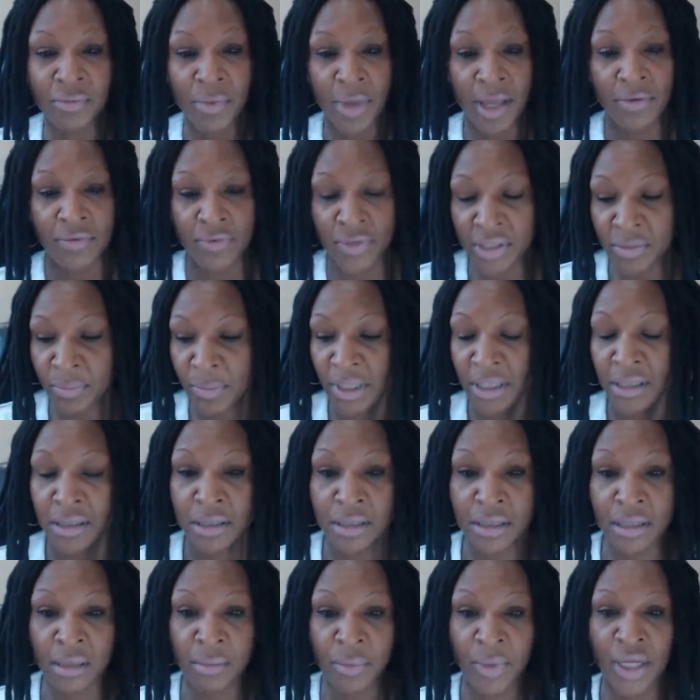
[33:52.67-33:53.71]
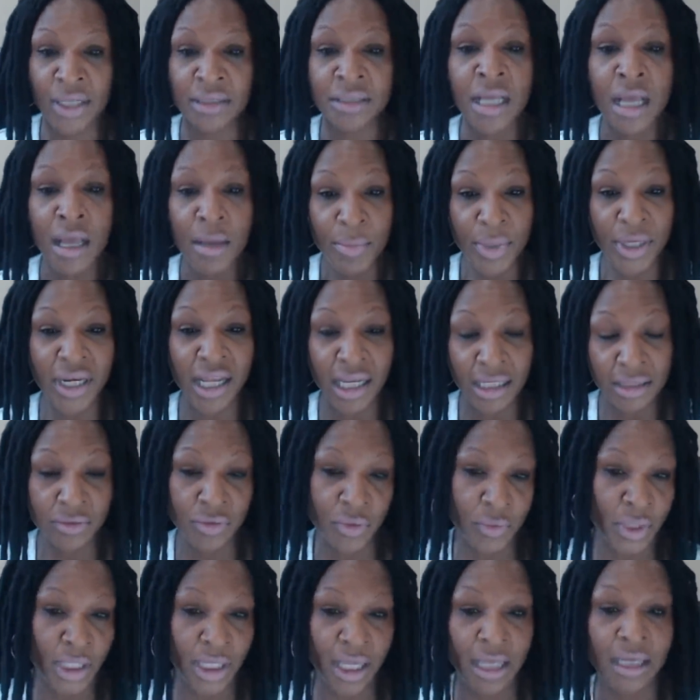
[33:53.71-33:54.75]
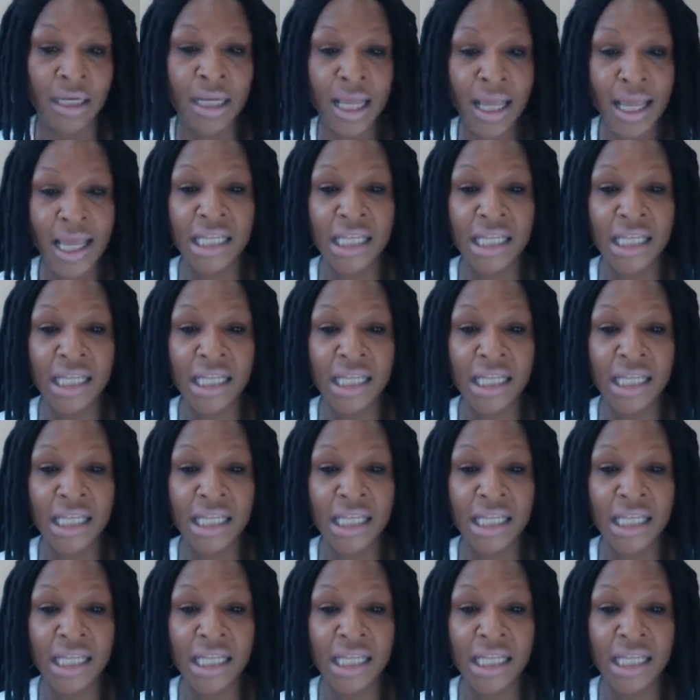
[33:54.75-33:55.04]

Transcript: I've explained this in the past, but I'll do it again.